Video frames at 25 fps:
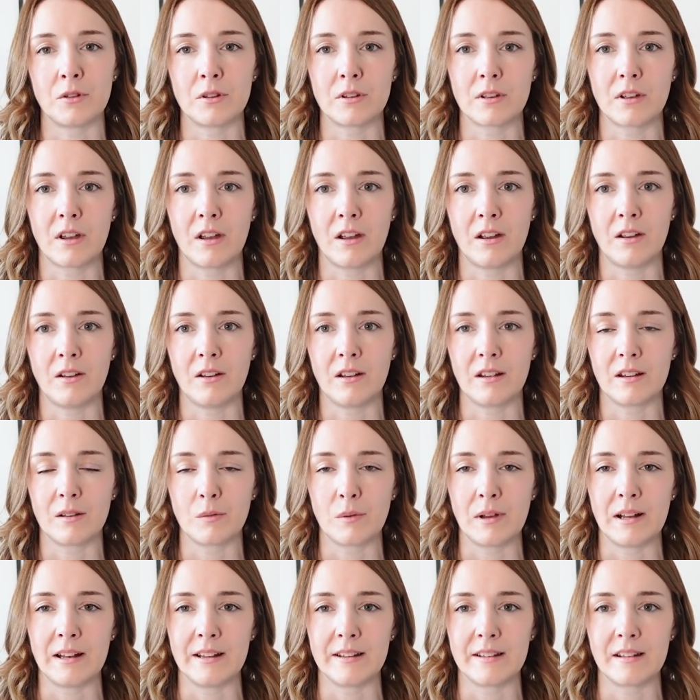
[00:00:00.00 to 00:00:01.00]
on the go as
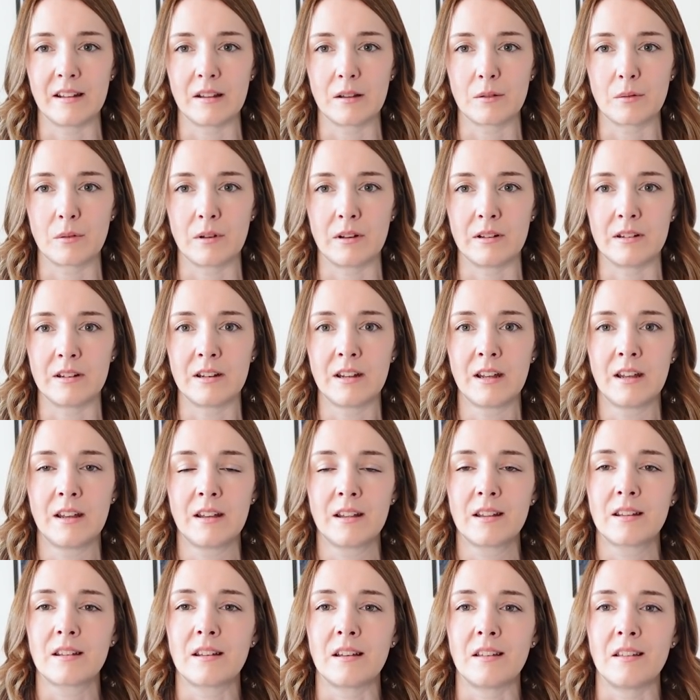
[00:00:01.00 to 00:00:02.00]
well as this one,
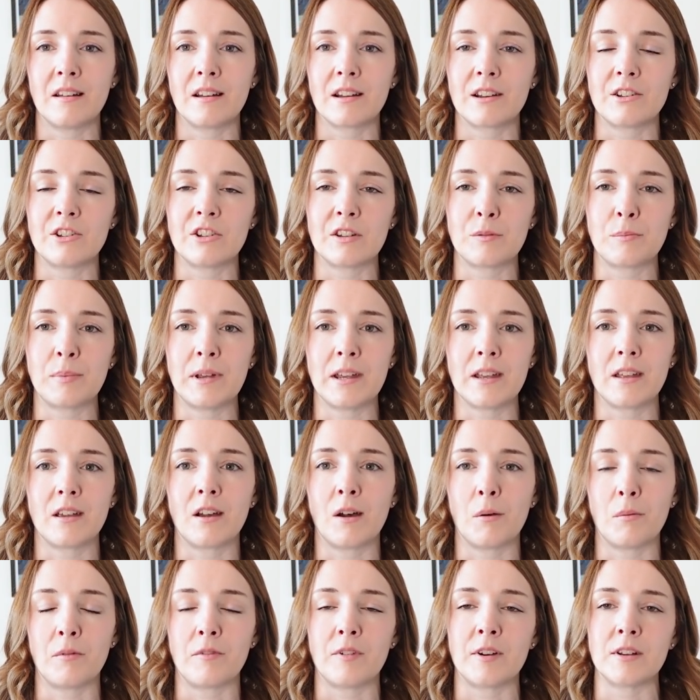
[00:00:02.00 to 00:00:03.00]
so that I can just pick it
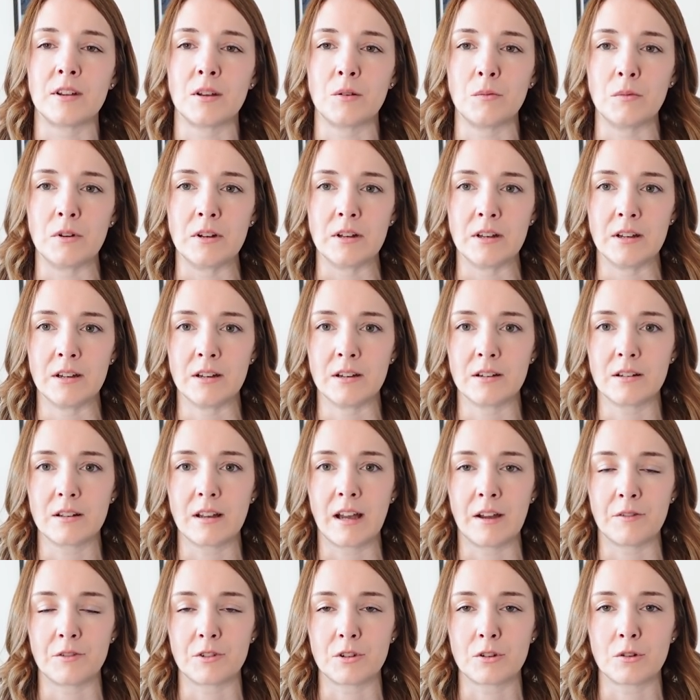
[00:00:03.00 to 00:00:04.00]
up if I don't want to
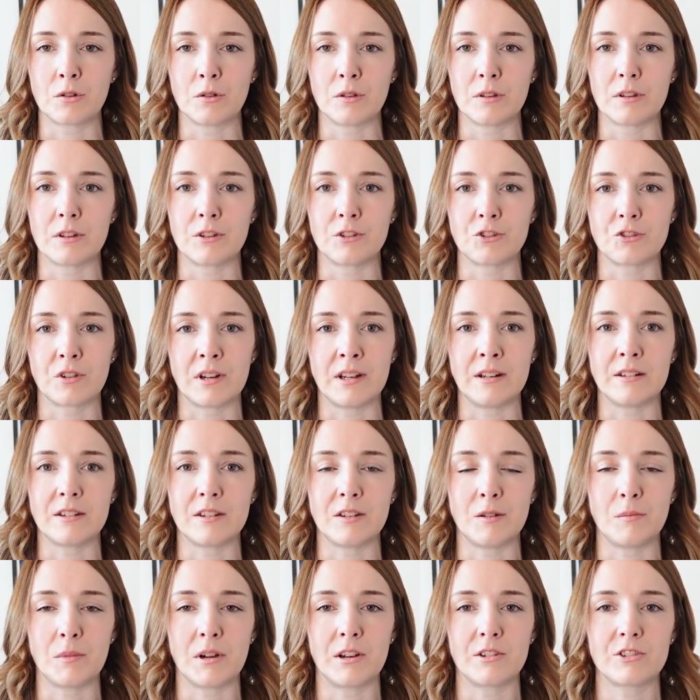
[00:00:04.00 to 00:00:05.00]
have to concentrate
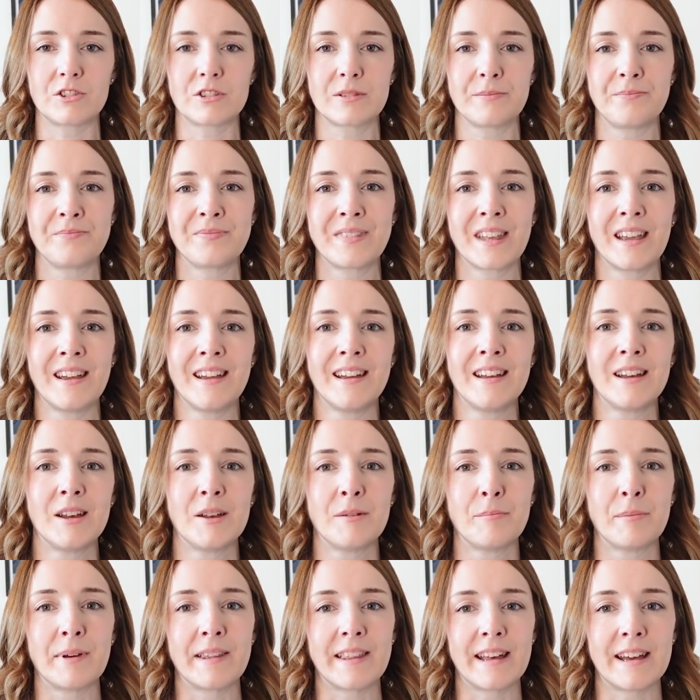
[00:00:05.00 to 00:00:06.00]
too much.
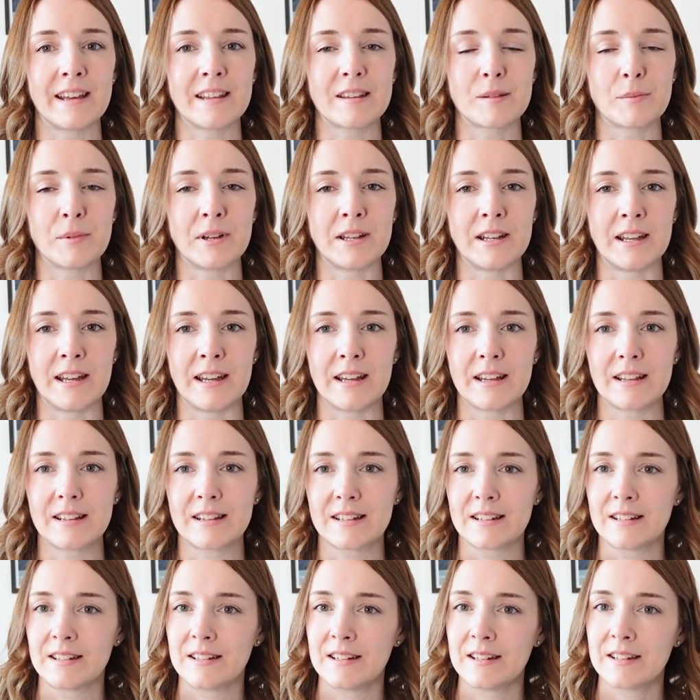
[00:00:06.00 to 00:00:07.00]
But that's my
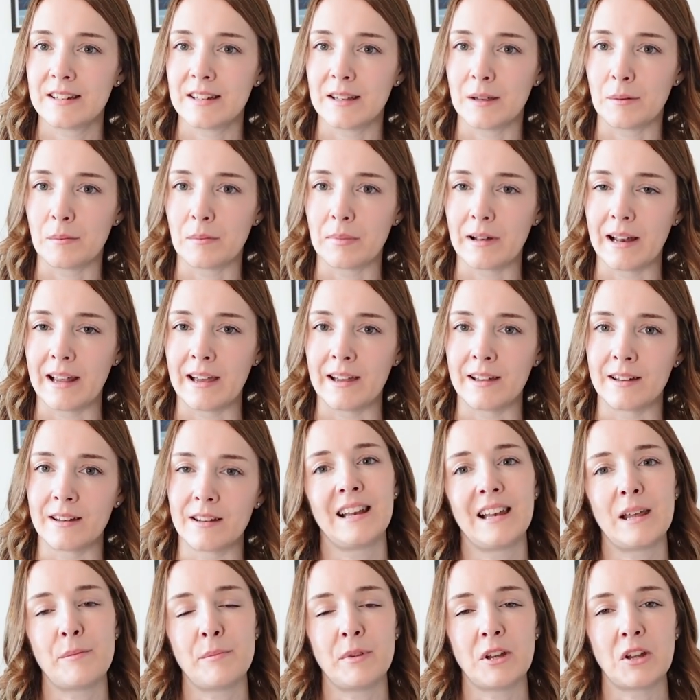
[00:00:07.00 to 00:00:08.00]
next knitting plan.
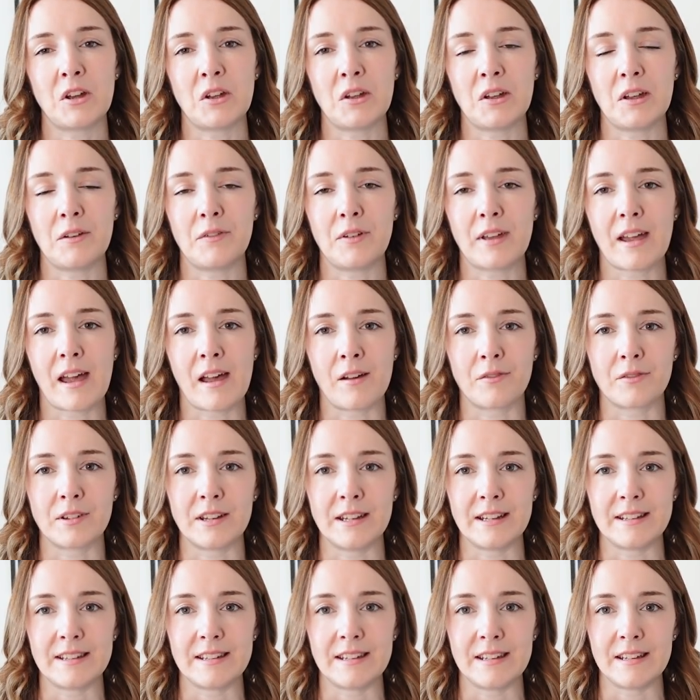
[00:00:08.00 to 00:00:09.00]
Let me know if you have
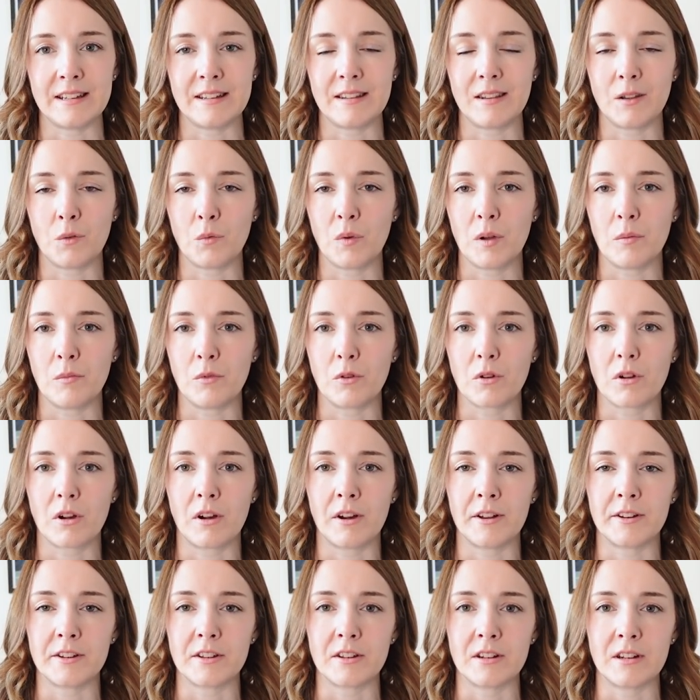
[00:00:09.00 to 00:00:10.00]
knitted the Whitmore
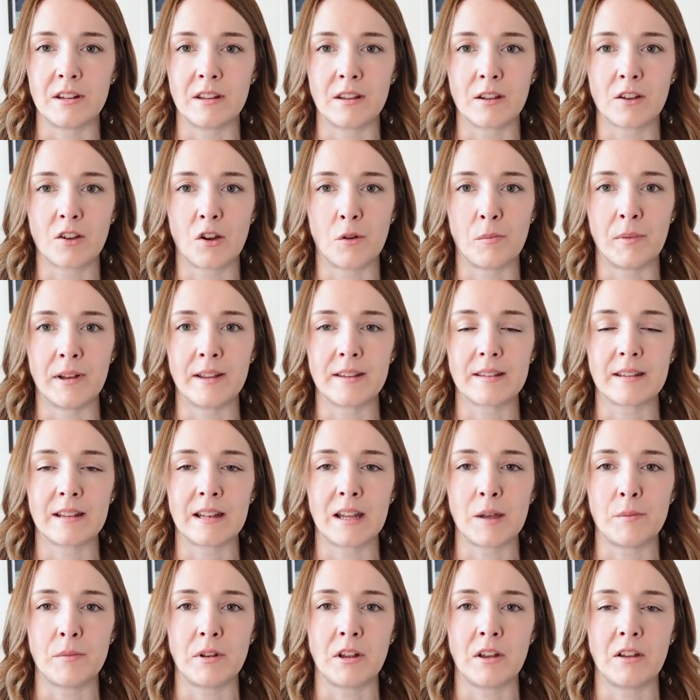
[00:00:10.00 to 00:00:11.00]
cardigan in the comments, and
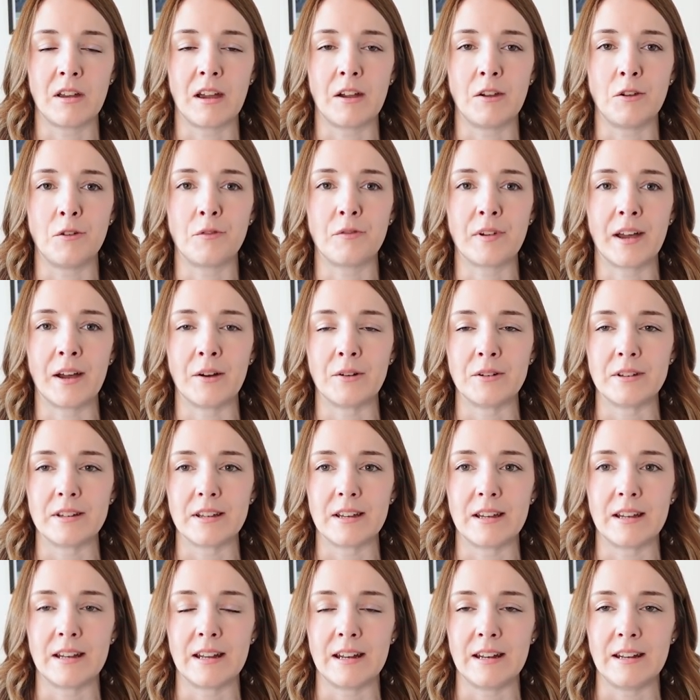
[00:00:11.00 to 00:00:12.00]
let me know how you found
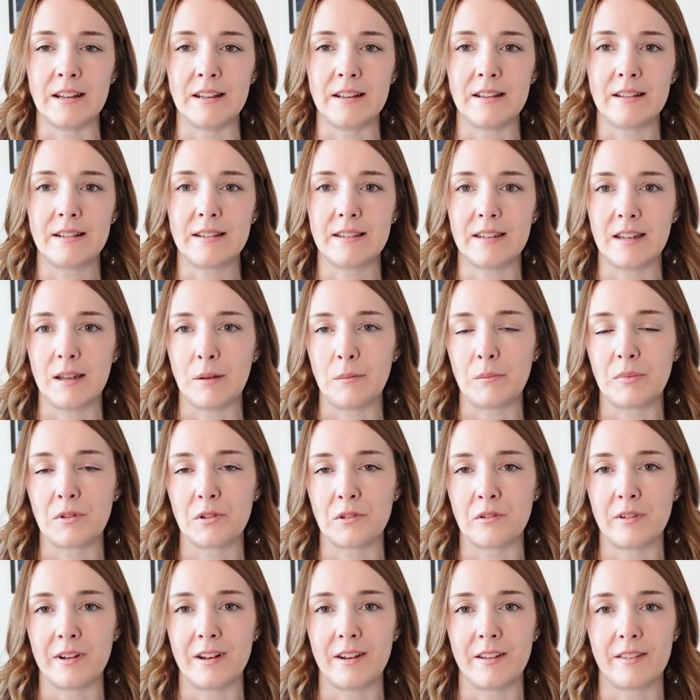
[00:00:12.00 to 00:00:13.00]
it and any tips
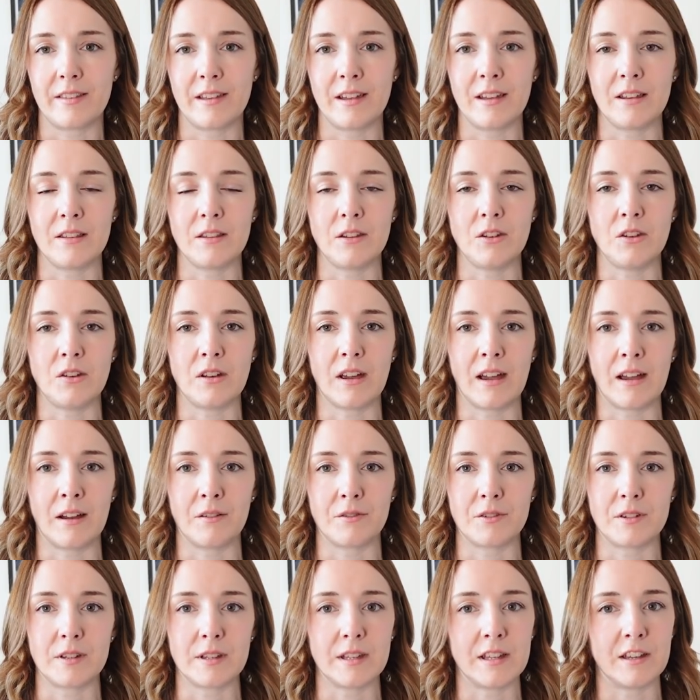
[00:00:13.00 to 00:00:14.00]
or anything that you have
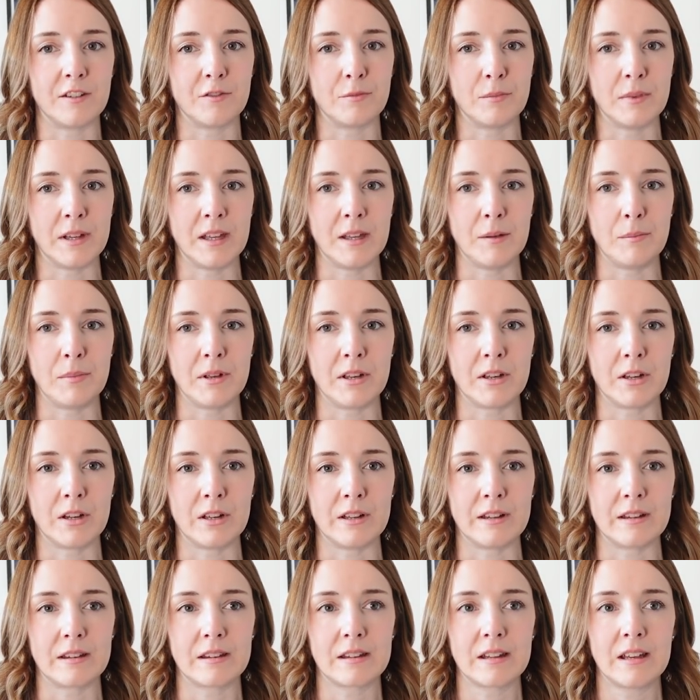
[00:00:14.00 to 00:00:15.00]
to give me,
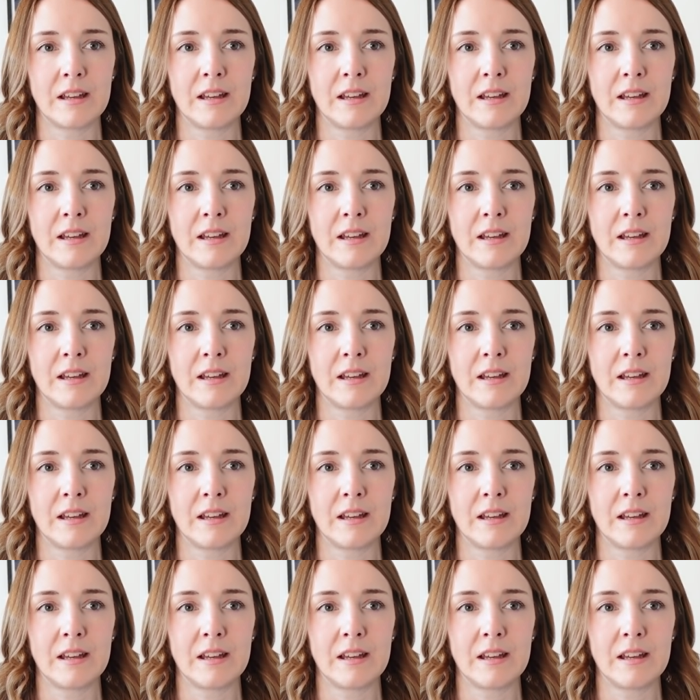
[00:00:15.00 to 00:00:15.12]
because